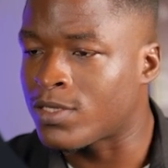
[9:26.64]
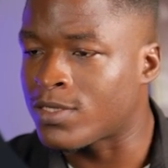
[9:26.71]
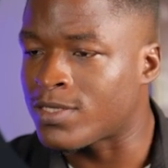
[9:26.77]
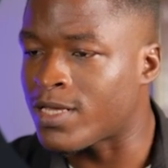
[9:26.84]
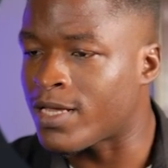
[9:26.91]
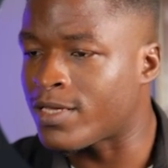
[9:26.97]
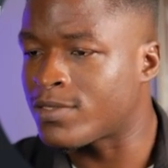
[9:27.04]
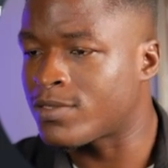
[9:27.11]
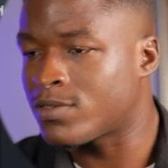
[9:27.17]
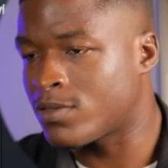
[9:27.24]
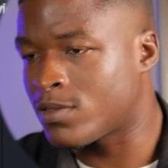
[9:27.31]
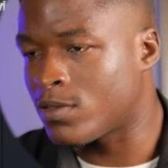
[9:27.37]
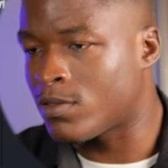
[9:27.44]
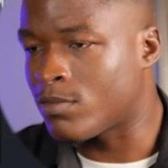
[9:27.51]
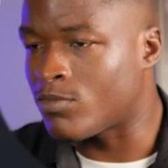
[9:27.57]
then
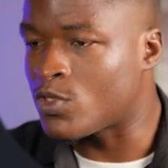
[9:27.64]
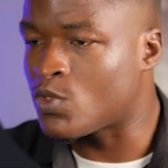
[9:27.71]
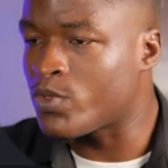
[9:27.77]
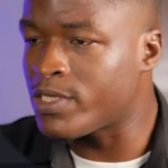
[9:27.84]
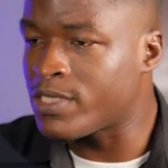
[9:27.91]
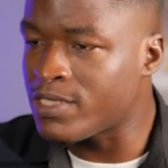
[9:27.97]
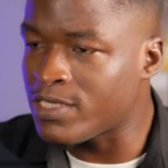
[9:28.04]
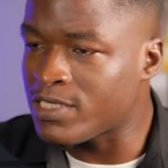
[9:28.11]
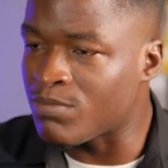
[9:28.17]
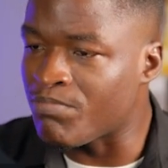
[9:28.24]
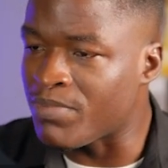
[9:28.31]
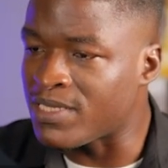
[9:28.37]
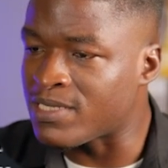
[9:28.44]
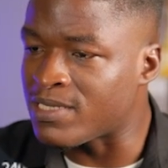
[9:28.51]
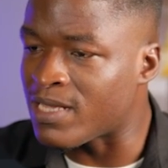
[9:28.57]
between this
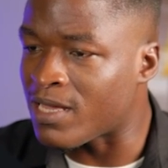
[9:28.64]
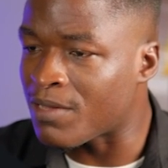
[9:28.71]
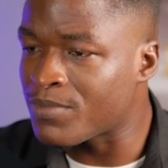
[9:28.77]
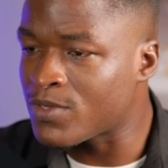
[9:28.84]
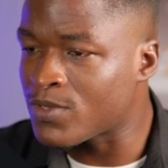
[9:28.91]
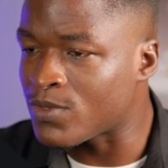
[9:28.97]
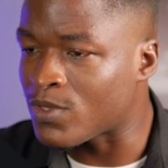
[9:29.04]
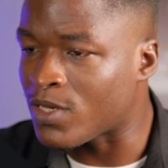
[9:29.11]
bit depth,